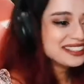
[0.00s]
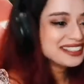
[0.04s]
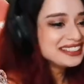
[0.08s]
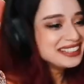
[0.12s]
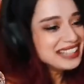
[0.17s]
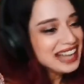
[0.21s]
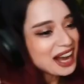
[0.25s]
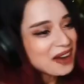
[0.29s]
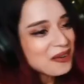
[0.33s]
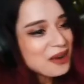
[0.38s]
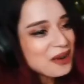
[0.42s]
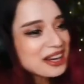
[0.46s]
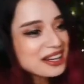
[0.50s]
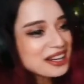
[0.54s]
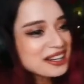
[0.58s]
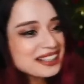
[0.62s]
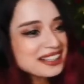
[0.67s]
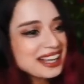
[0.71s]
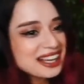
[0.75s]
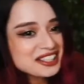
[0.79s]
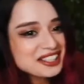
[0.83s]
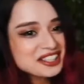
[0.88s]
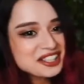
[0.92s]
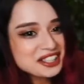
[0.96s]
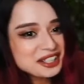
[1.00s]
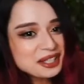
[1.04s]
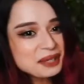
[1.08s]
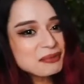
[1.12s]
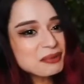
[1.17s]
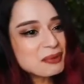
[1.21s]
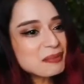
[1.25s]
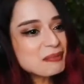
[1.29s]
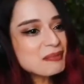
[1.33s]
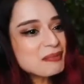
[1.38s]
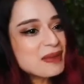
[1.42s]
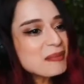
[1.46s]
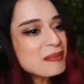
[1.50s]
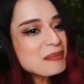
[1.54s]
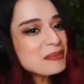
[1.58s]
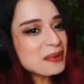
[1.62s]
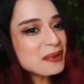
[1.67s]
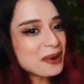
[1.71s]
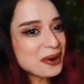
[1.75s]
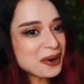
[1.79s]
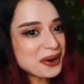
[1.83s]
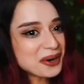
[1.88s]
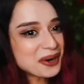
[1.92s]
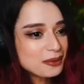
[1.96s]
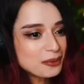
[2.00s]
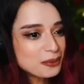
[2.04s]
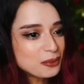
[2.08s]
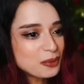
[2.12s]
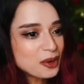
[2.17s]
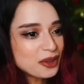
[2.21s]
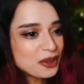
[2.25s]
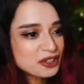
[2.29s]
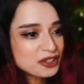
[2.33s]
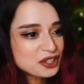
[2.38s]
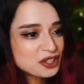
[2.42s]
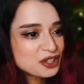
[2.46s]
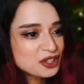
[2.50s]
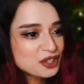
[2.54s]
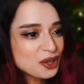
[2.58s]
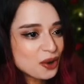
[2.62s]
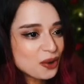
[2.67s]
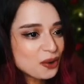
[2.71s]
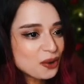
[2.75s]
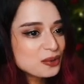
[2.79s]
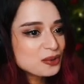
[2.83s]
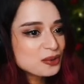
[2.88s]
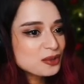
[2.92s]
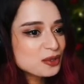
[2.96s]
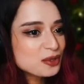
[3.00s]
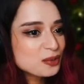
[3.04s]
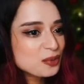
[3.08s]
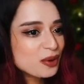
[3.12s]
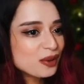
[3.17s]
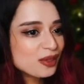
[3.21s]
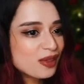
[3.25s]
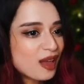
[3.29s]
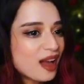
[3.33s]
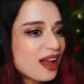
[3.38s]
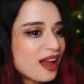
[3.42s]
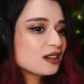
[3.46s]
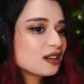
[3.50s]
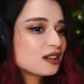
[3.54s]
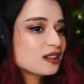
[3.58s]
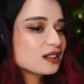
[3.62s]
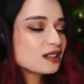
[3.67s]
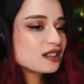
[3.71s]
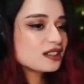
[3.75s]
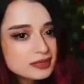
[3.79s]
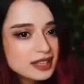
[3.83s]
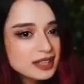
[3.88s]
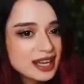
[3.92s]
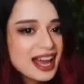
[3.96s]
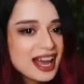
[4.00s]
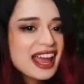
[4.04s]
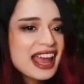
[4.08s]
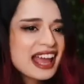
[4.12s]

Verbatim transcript: Now I can actually remember what the shows were like because I